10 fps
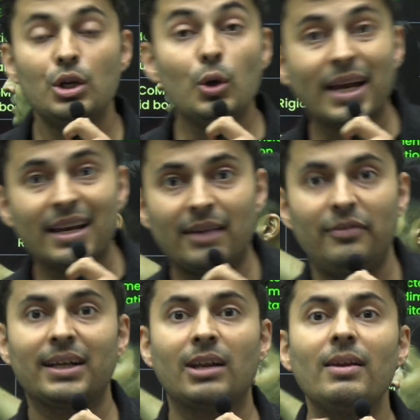You can
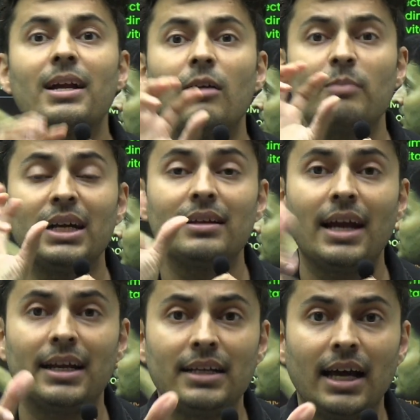effectively complete
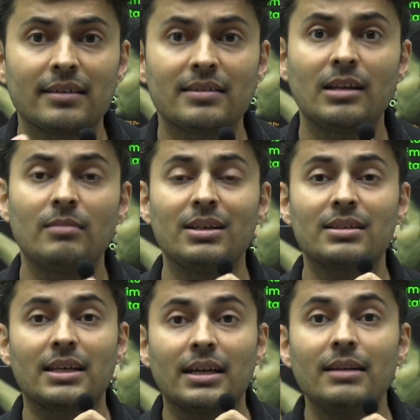the entire
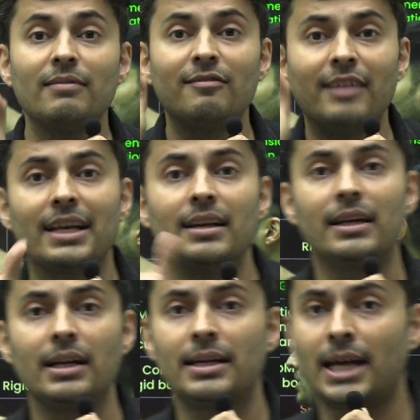syllabus in very
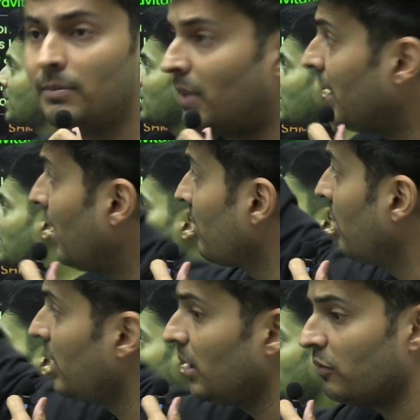little time, and I have
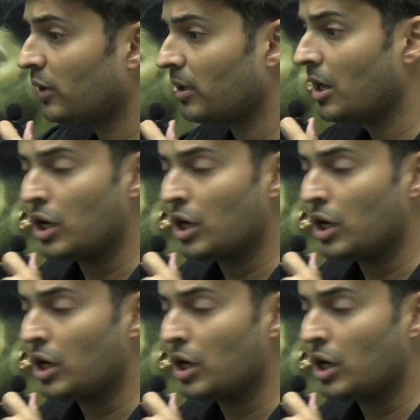given it for